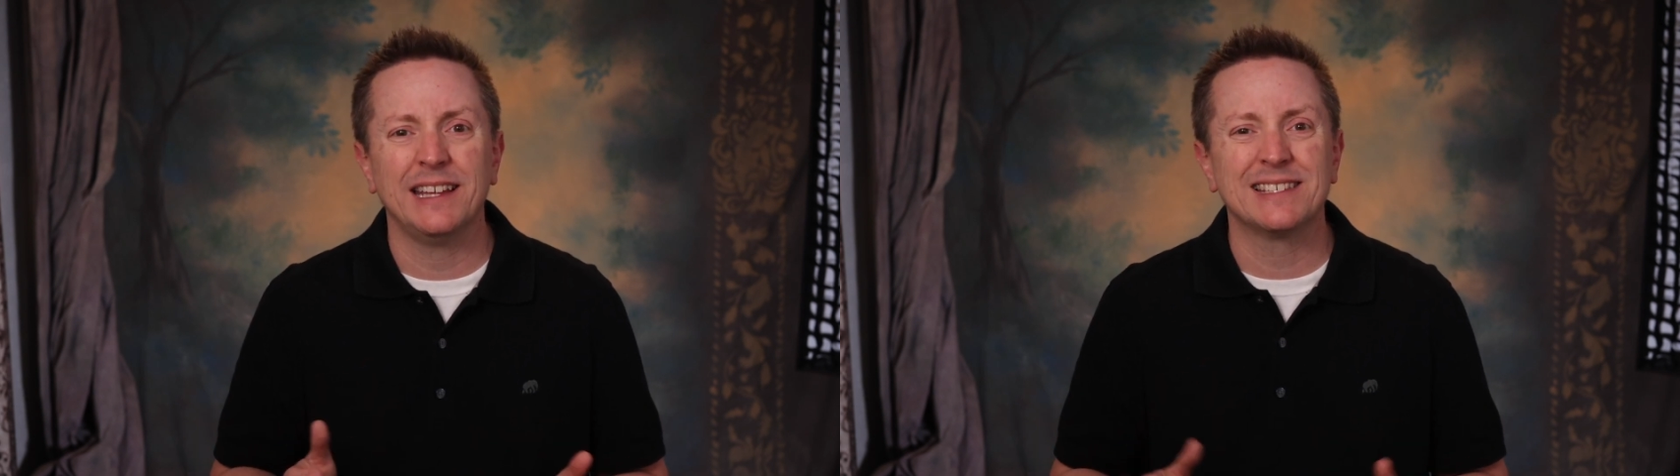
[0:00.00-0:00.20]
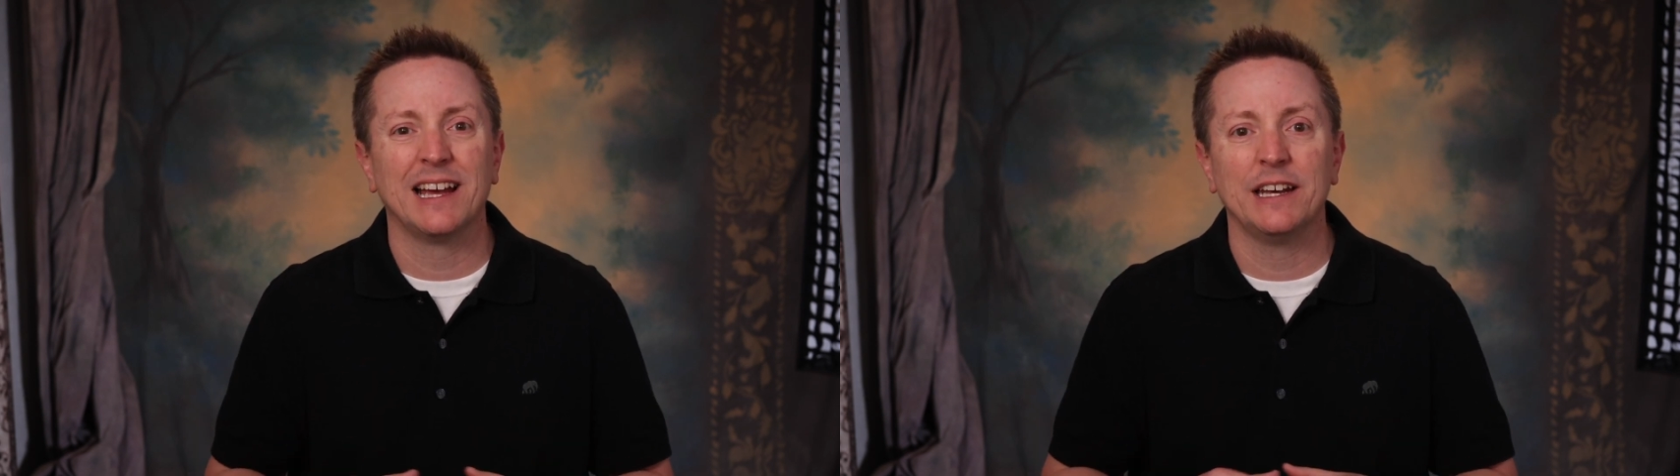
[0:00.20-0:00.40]

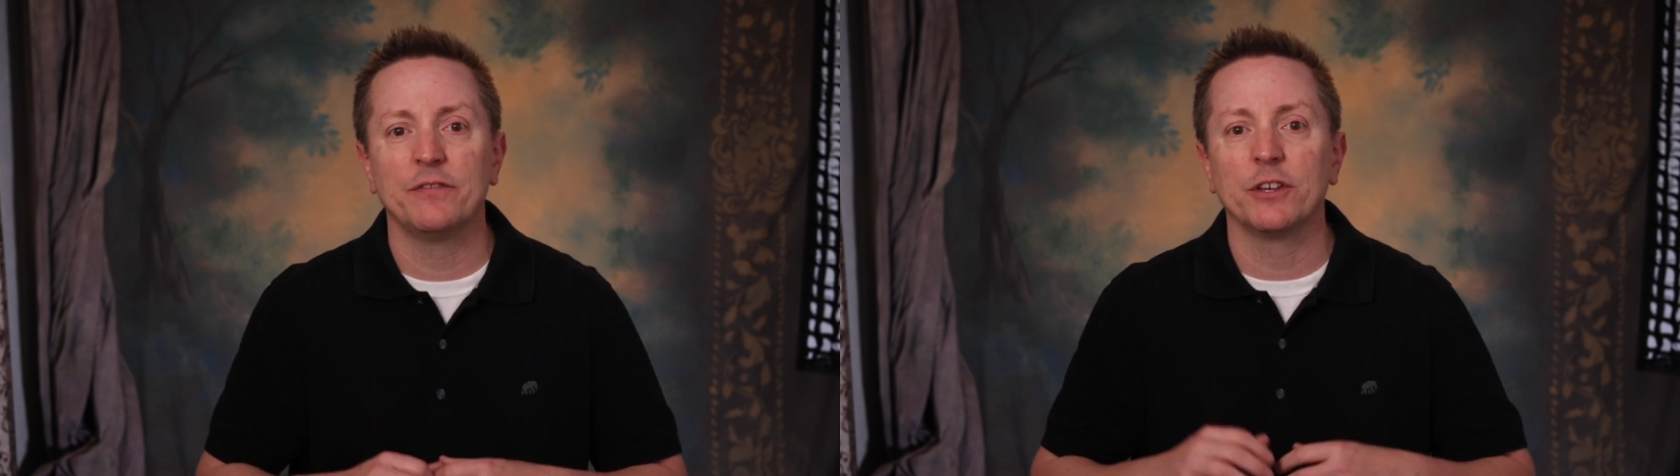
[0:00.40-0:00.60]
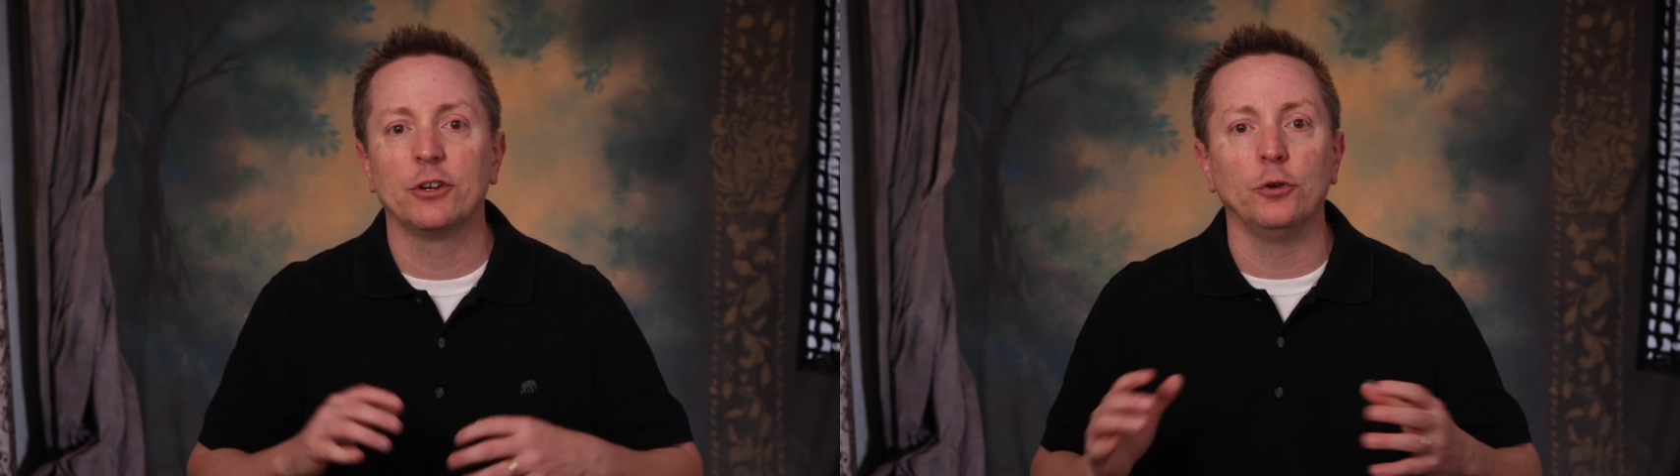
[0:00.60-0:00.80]
it's kind
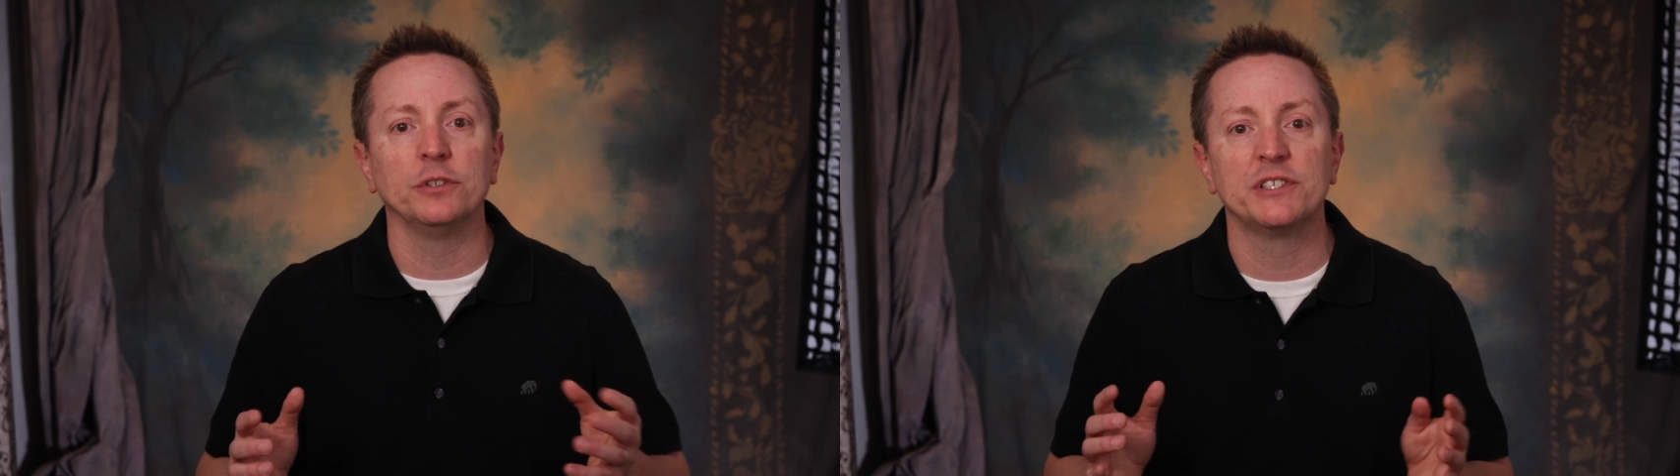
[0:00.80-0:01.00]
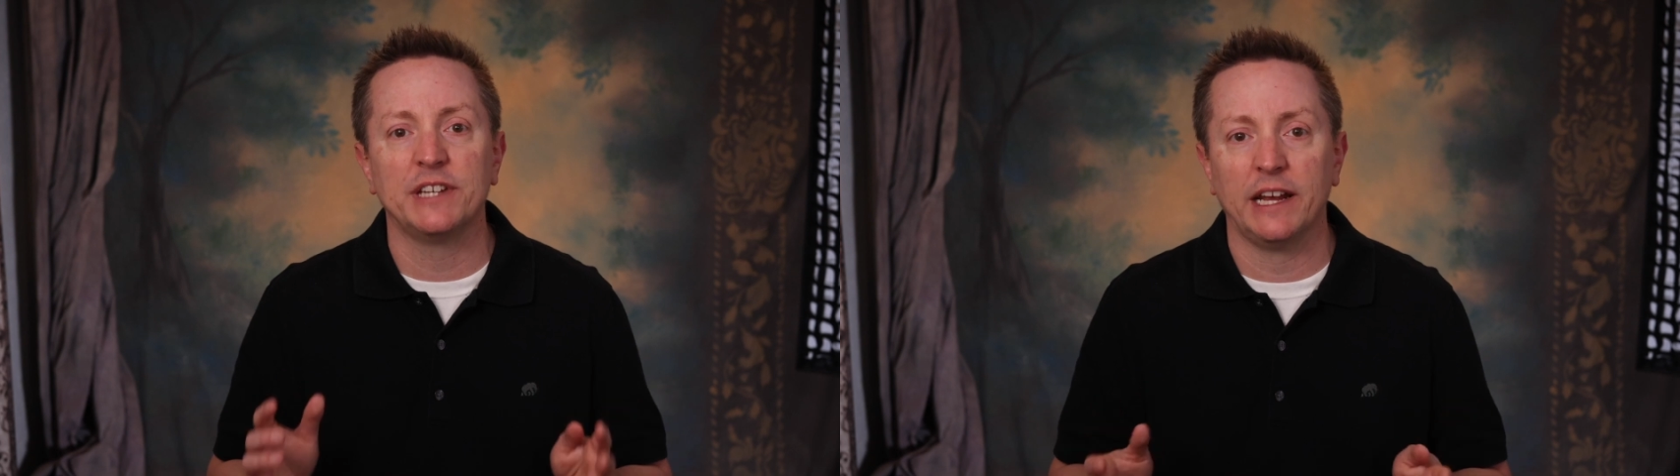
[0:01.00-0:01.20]
of the
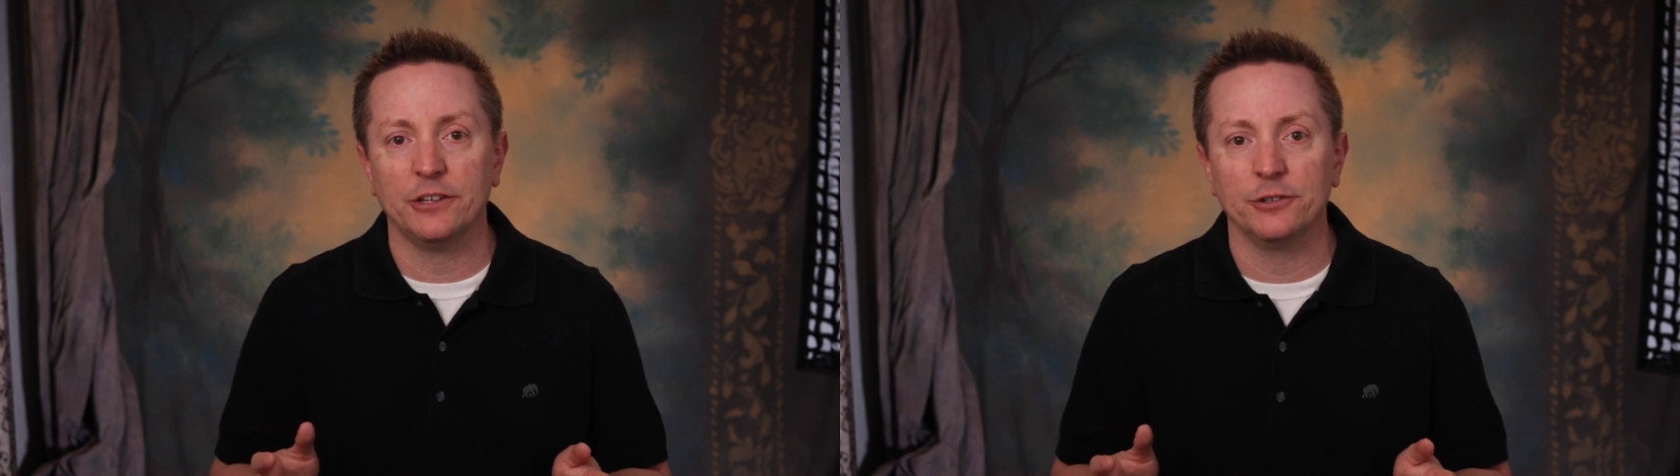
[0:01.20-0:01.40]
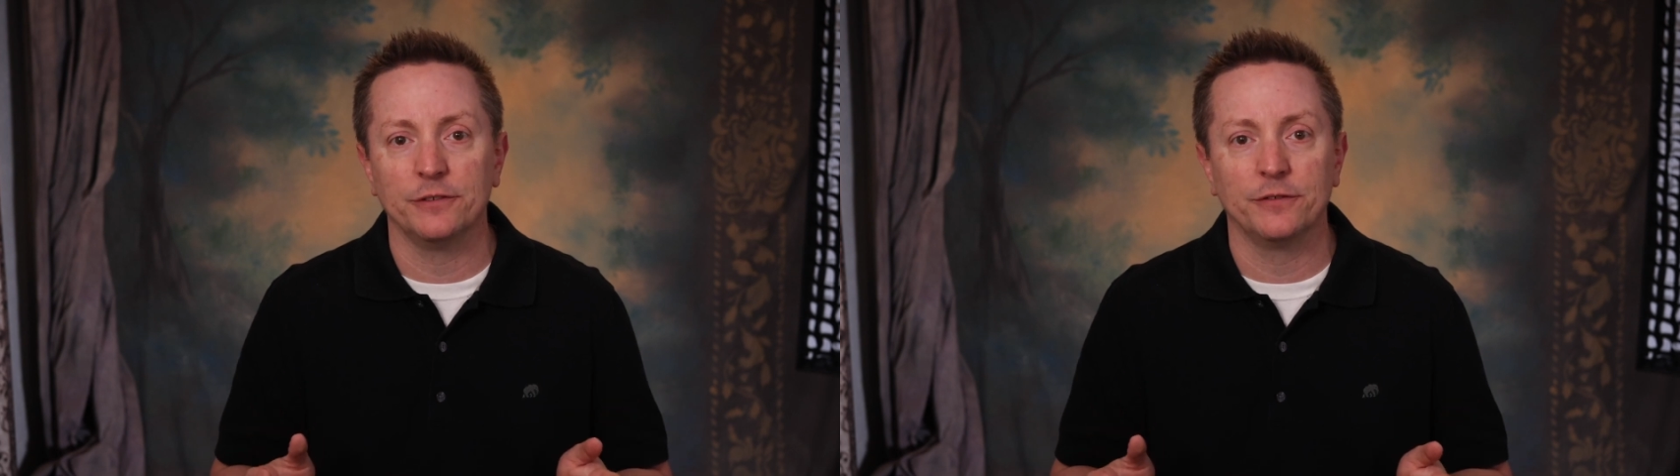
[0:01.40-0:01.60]
gold standard